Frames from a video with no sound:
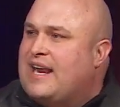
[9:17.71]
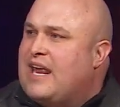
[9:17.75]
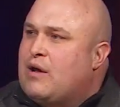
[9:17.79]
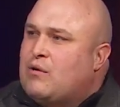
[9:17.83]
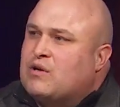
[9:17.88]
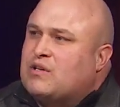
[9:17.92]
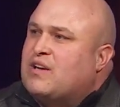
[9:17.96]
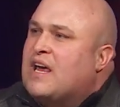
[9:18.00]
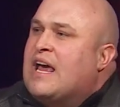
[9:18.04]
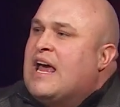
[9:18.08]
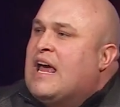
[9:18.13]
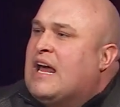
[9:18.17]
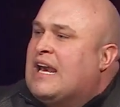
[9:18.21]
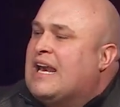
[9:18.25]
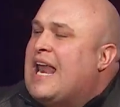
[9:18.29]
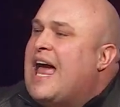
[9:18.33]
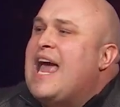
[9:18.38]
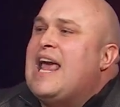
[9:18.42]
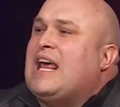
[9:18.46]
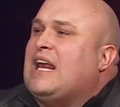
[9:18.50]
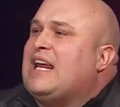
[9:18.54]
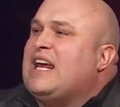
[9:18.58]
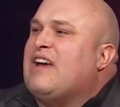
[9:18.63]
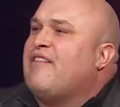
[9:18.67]
He was
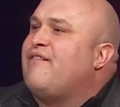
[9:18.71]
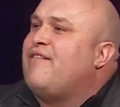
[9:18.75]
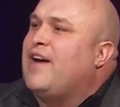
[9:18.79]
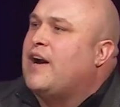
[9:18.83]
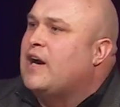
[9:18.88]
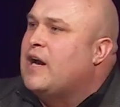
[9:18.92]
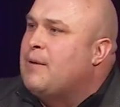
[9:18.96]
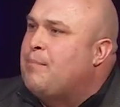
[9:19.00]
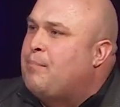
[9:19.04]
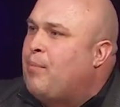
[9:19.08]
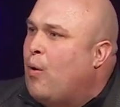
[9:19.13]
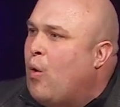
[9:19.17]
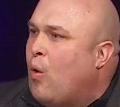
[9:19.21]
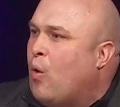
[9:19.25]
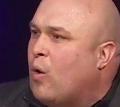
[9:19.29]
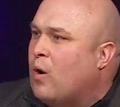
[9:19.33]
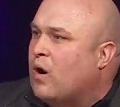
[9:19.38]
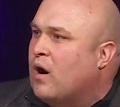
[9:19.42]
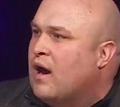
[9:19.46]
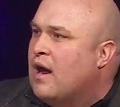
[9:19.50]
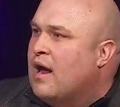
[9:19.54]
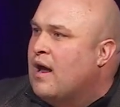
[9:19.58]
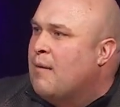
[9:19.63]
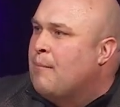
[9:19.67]
likely a very
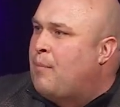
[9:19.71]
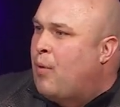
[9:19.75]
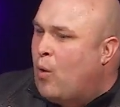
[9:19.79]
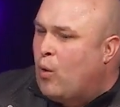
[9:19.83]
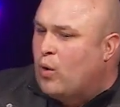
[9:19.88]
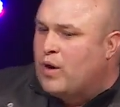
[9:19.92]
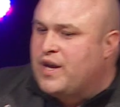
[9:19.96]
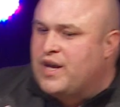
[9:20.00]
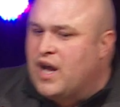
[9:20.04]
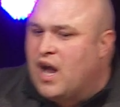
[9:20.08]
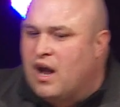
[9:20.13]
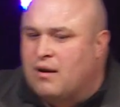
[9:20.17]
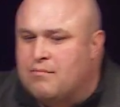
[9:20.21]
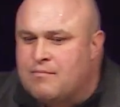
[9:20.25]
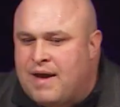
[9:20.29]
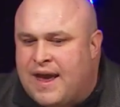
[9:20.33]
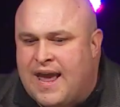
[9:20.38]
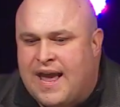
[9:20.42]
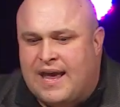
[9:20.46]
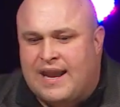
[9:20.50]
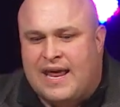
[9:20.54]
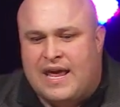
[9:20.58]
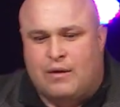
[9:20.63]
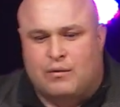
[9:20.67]
poor young
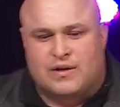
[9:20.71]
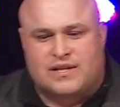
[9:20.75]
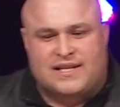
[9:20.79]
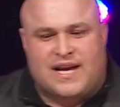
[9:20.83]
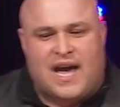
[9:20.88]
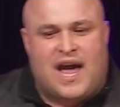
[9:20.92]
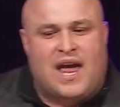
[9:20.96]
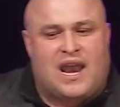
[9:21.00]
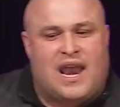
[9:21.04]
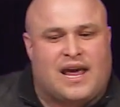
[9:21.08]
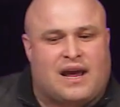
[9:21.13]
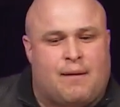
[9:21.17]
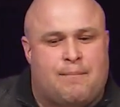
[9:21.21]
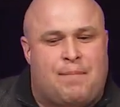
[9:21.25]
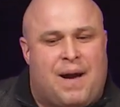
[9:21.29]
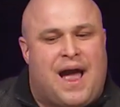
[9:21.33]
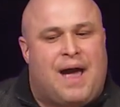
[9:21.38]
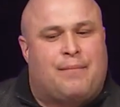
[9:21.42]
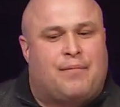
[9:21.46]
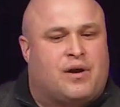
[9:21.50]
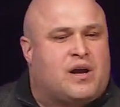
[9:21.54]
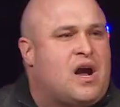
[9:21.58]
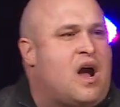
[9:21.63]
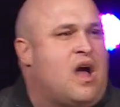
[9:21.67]
man. He was kind of like a
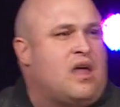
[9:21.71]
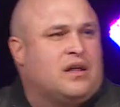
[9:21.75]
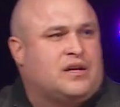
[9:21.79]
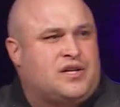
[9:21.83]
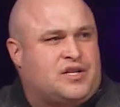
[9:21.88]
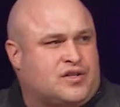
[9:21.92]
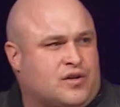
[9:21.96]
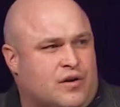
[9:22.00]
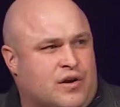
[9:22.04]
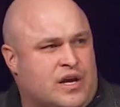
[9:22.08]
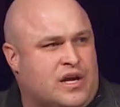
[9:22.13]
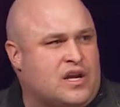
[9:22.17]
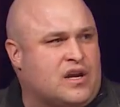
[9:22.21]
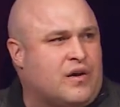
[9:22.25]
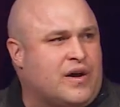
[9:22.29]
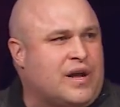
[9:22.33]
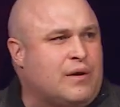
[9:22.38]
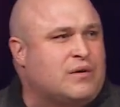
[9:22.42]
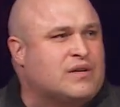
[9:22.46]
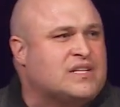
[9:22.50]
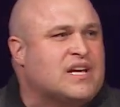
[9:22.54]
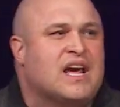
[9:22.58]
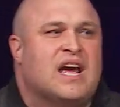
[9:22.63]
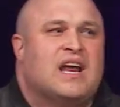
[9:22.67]
Bible college student. You know, he
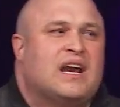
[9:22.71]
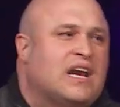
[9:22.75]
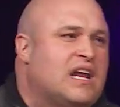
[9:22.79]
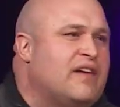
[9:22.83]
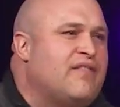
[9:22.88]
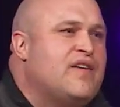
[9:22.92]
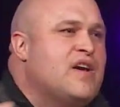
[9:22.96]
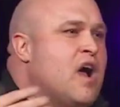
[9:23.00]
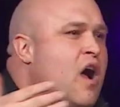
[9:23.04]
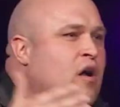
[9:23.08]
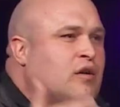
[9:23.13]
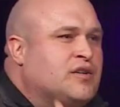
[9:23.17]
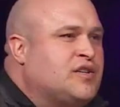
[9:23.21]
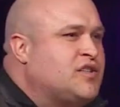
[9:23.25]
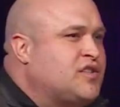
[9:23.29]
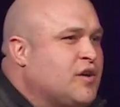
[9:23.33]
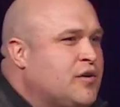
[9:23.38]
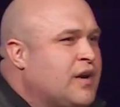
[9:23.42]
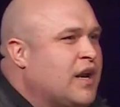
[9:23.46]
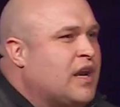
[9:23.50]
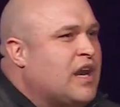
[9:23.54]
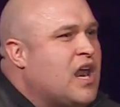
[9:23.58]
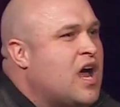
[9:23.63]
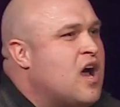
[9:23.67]
was living on
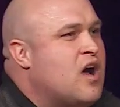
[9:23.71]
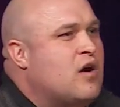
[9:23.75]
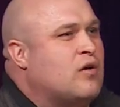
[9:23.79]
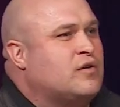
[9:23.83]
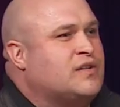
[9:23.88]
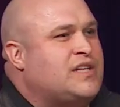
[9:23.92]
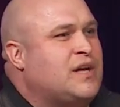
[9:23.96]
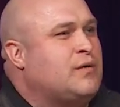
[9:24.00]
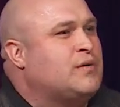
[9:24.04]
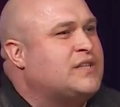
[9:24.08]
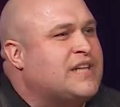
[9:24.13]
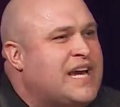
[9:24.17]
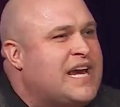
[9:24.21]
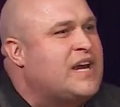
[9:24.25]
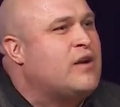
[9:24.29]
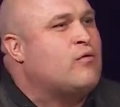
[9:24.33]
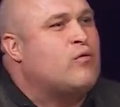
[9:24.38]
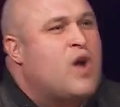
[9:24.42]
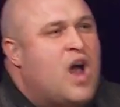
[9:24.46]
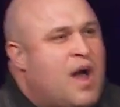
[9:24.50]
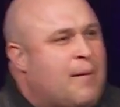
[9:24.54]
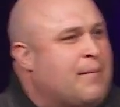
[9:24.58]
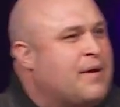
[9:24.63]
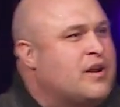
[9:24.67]
student loans. He was eating
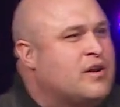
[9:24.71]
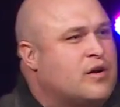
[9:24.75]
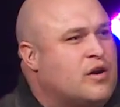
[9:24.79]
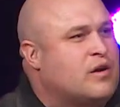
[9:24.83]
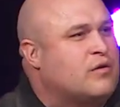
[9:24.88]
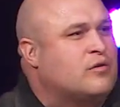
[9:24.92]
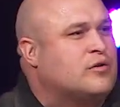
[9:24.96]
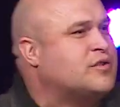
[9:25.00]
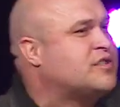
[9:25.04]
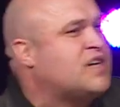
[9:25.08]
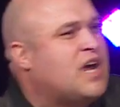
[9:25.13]
ramen noodles.